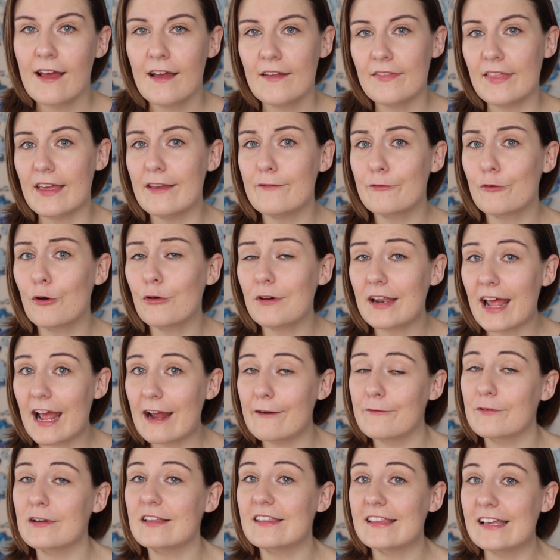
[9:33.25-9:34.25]
they've got
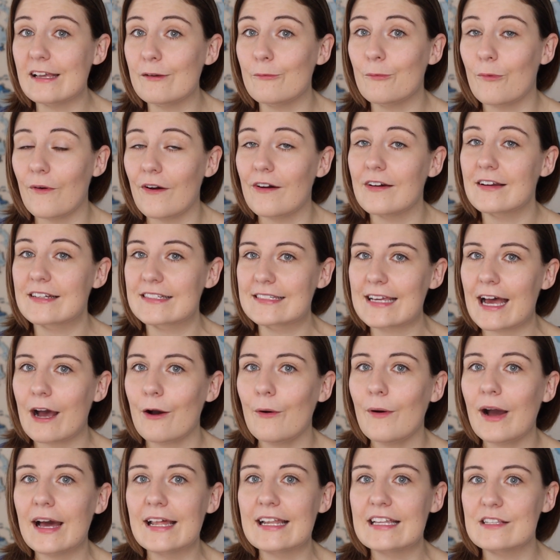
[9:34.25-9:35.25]
everything worked
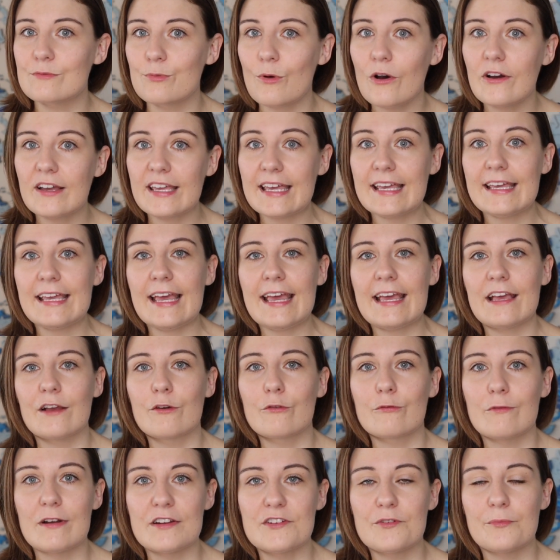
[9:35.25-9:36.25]
out, and it's working
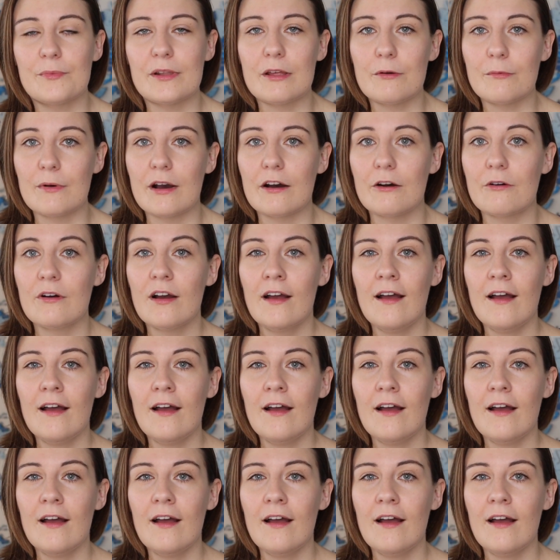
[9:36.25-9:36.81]
incredibly well.